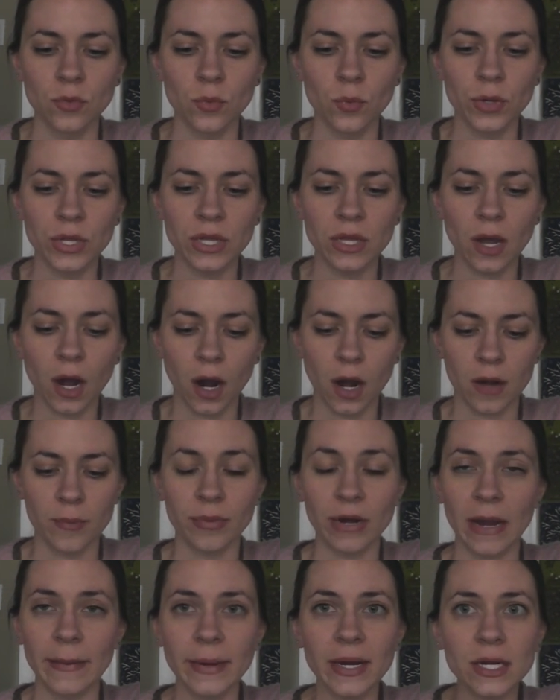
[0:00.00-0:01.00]
we are
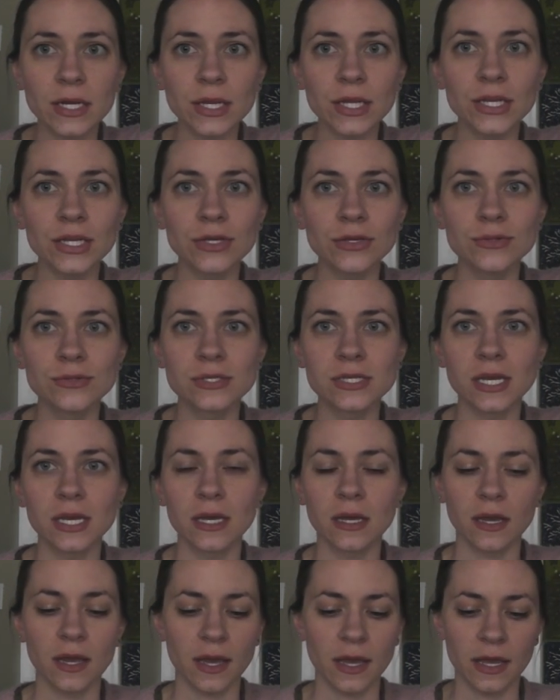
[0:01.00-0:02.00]
primarily
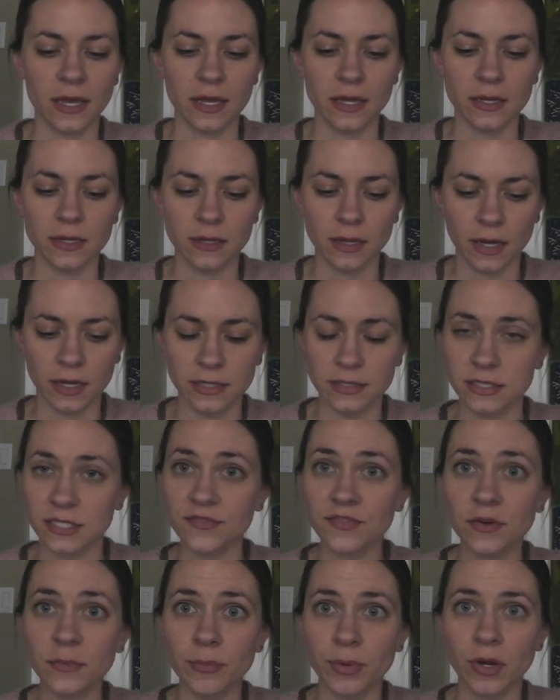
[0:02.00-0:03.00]
using a
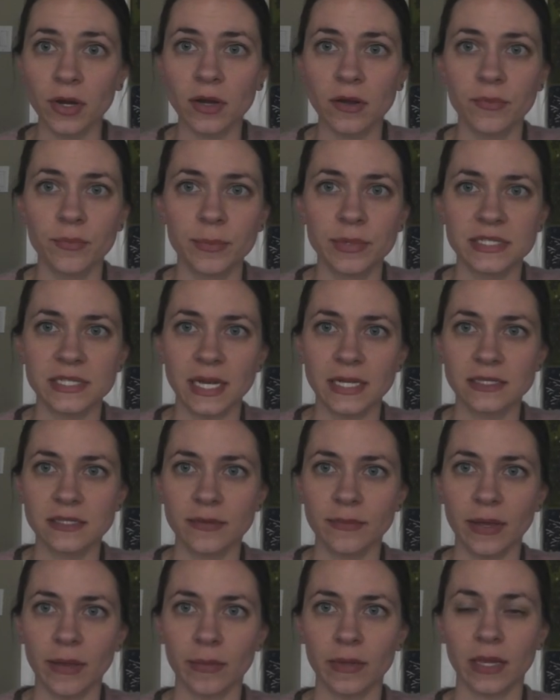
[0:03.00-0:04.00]
different book besides
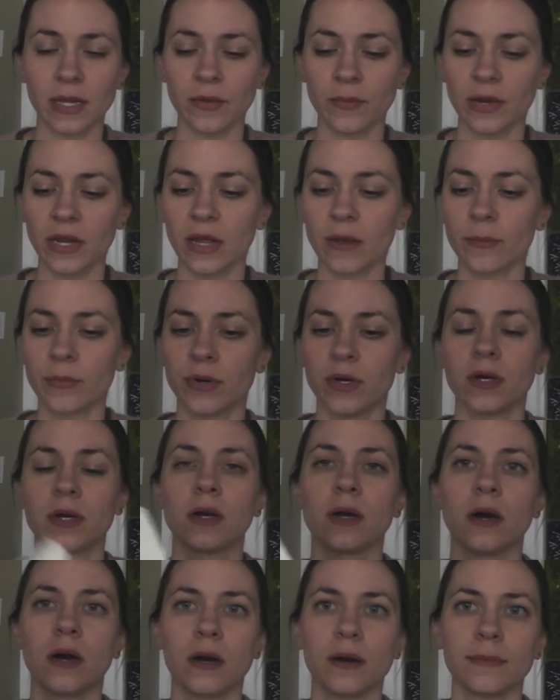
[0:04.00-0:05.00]
the baby-led weaning
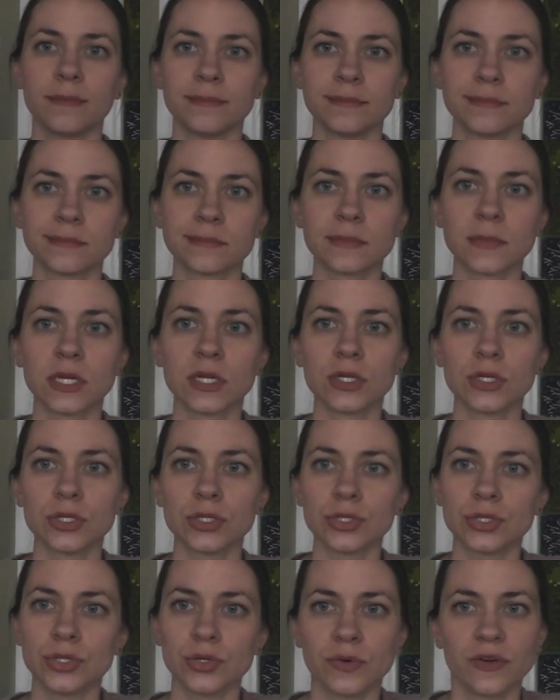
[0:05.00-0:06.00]
book
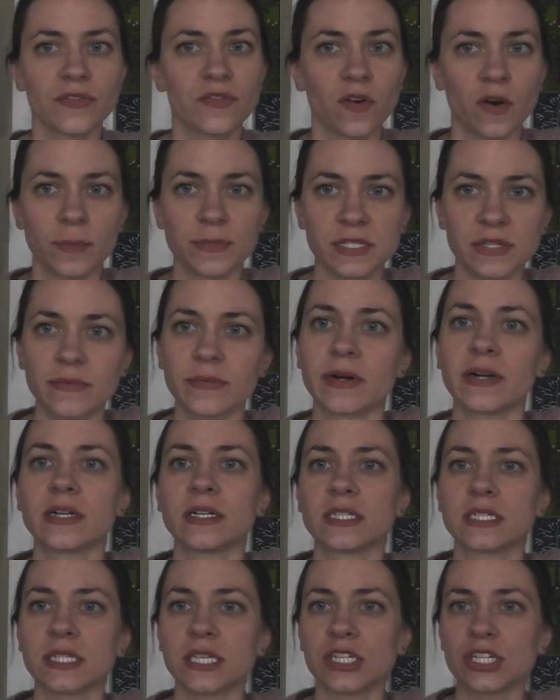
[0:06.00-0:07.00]
to inform some of our
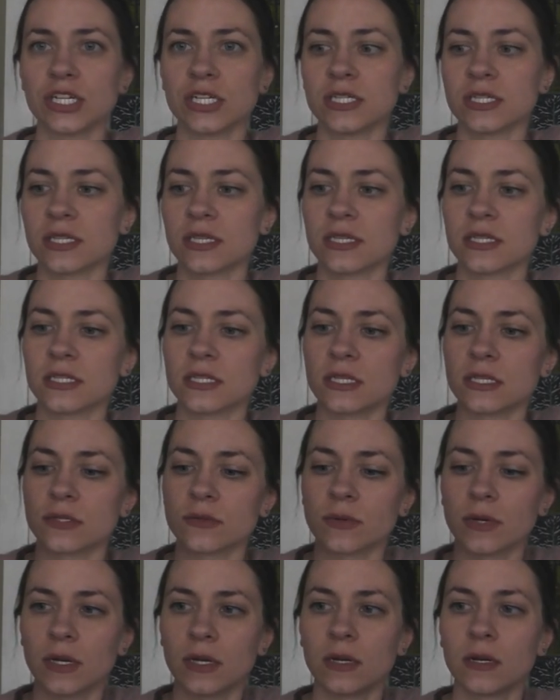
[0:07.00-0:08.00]
decisions, and this is
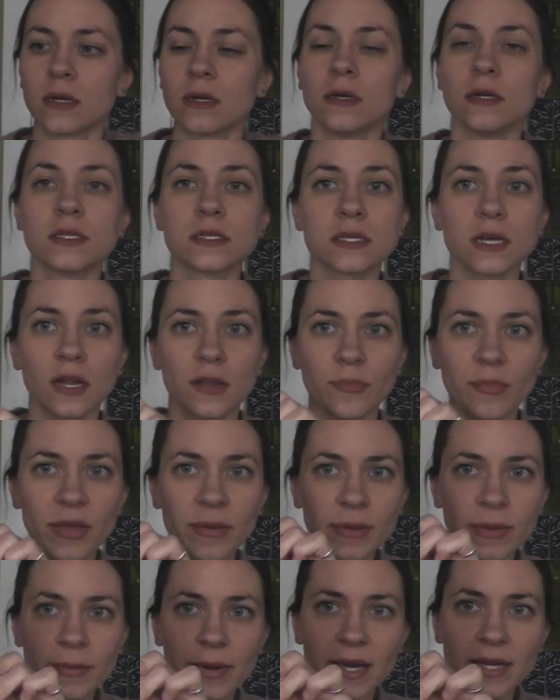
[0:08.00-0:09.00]
one called
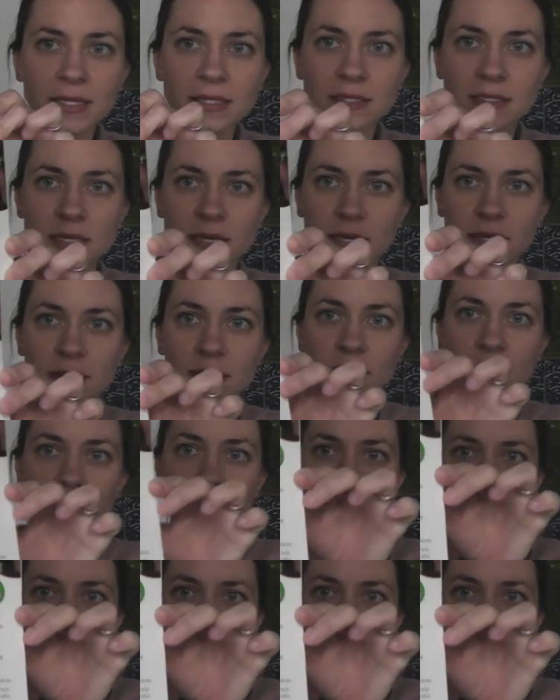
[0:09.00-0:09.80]
Baby Bites, and the